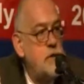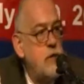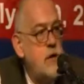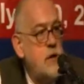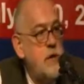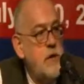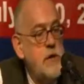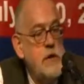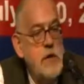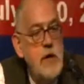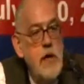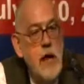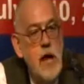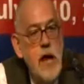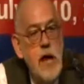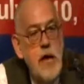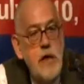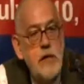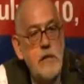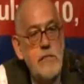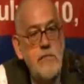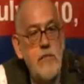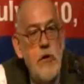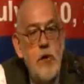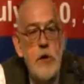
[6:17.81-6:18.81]
John
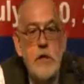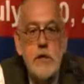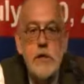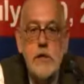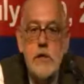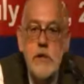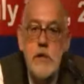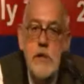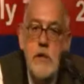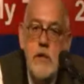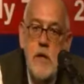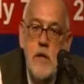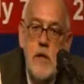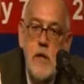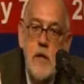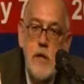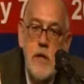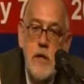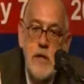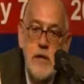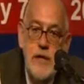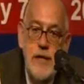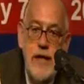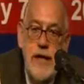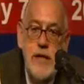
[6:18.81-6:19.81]
840,
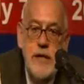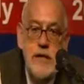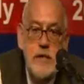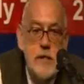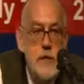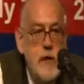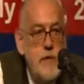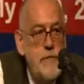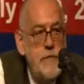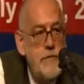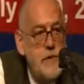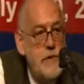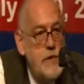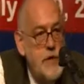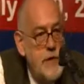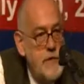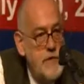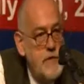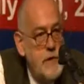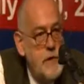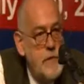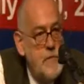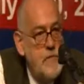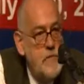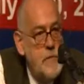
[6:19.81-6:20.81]
sons of the
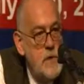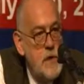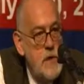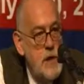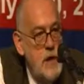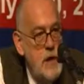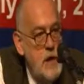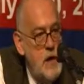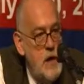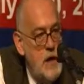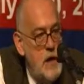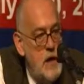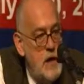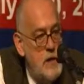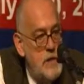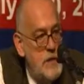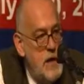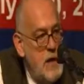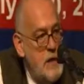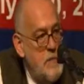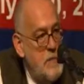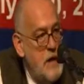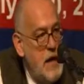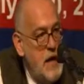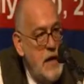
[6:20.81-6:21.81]
devil.
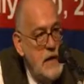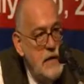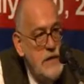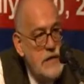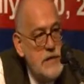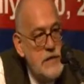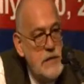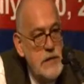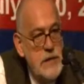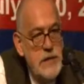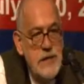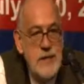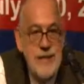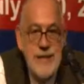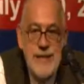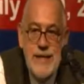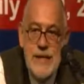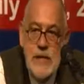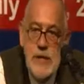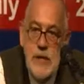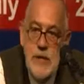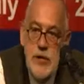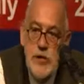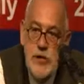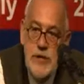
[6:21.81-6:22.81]
That means that
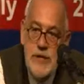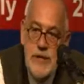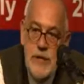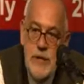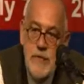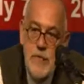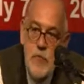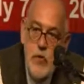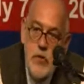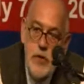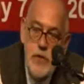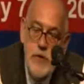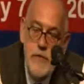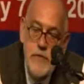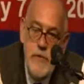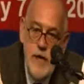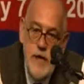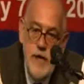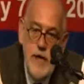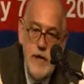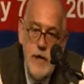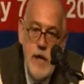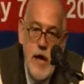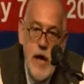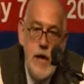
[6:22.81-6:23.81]
religiously
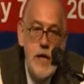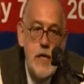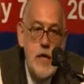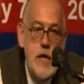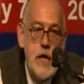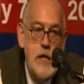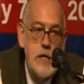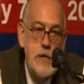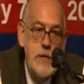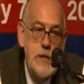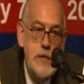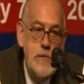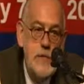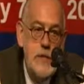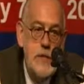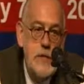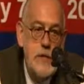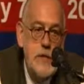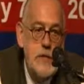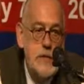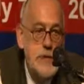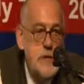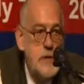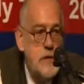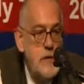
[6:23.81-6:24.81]
motivated anti
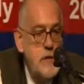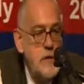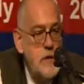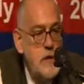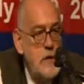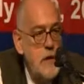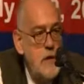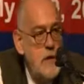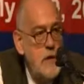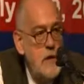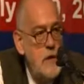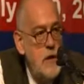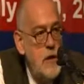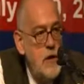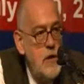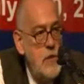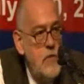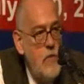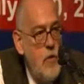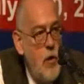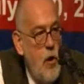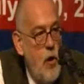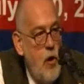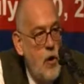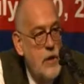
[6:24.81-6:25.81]
Semitism
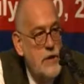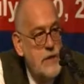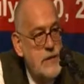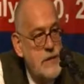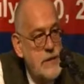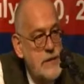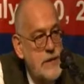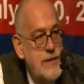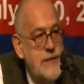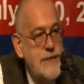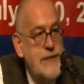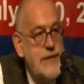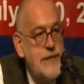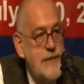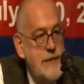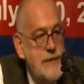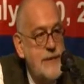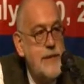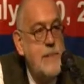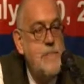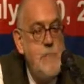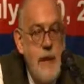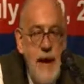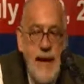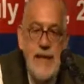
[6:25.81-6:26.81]
was and still
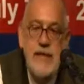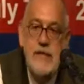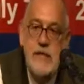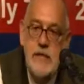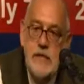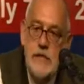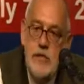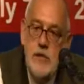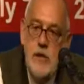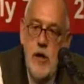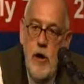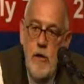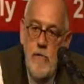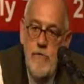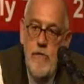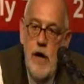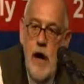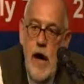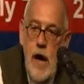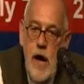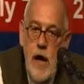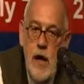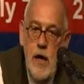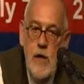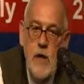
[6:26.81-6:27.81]
is the basis of
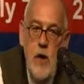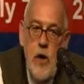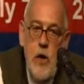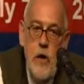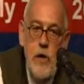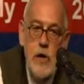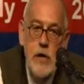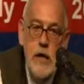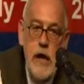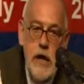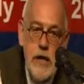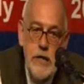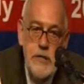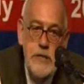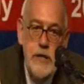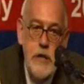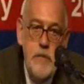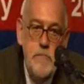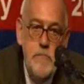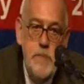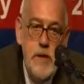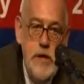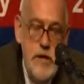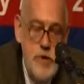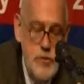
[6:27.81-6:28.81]
all, all
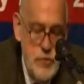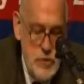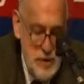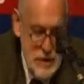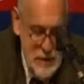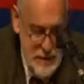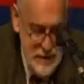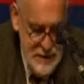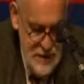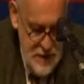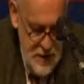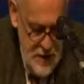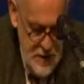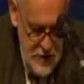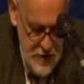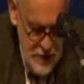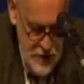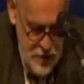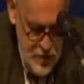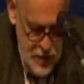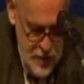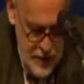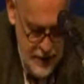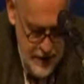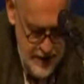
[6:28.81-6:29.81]
other prejudice
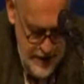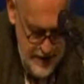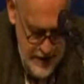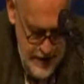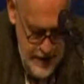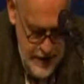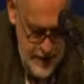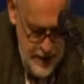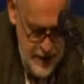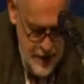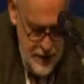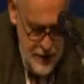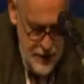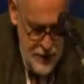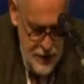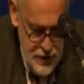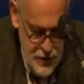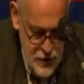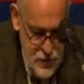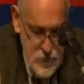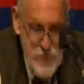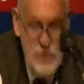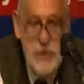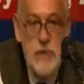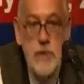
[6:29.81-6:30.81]
towards uh,
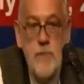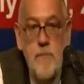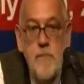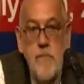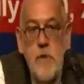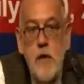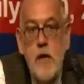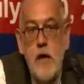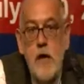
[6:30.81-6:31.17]
Jews.